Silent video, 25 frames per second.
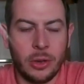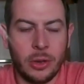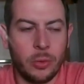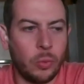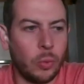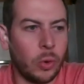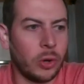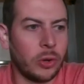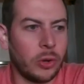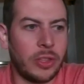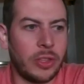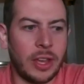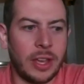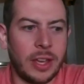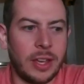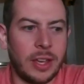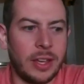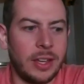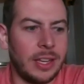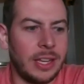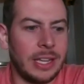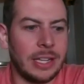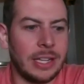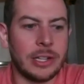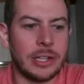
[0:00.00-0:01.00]
were they
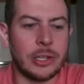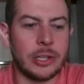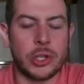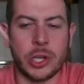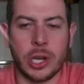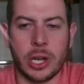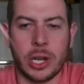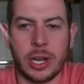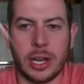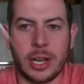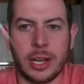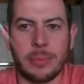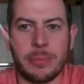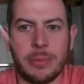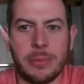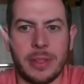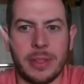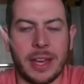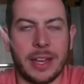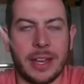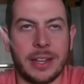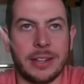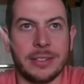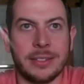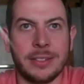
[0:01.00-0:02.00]
in a job
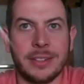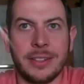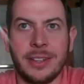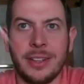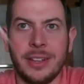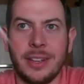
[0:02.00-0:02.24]
that